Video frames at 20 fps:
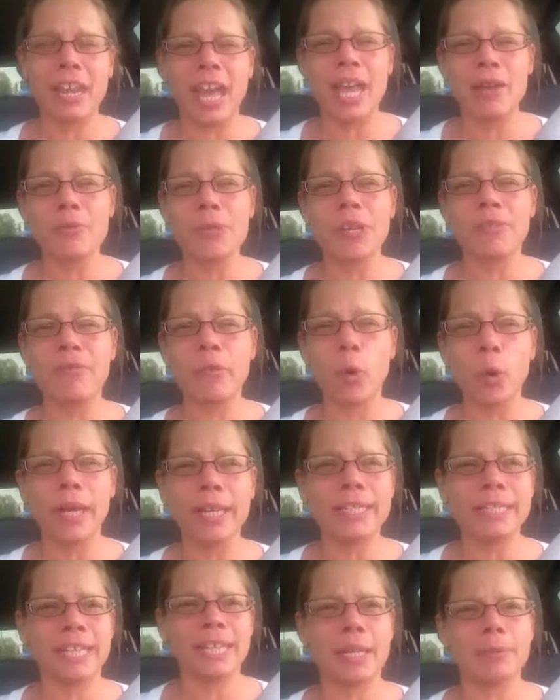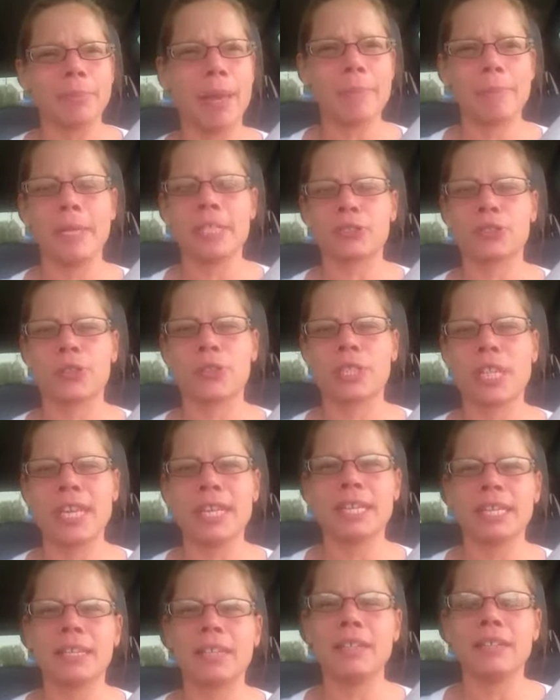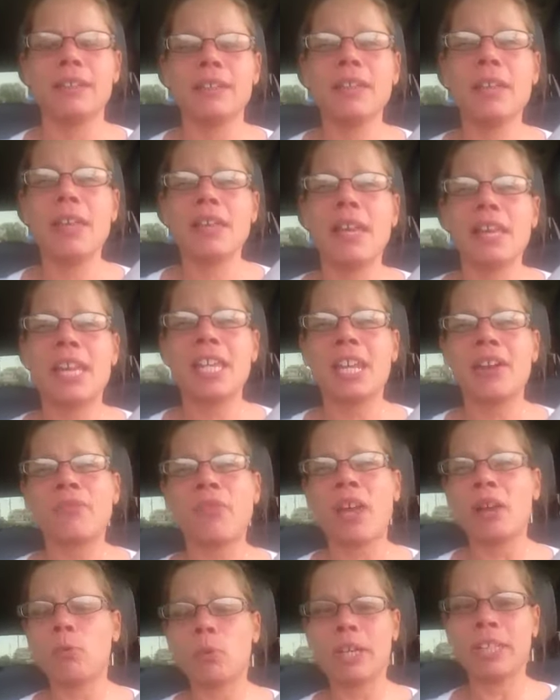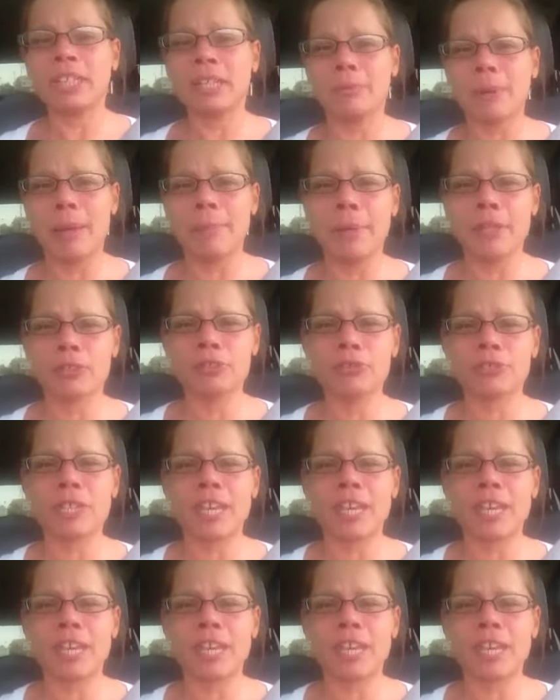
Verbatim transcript: I would avoid getting my picture taken. And if I would get my picture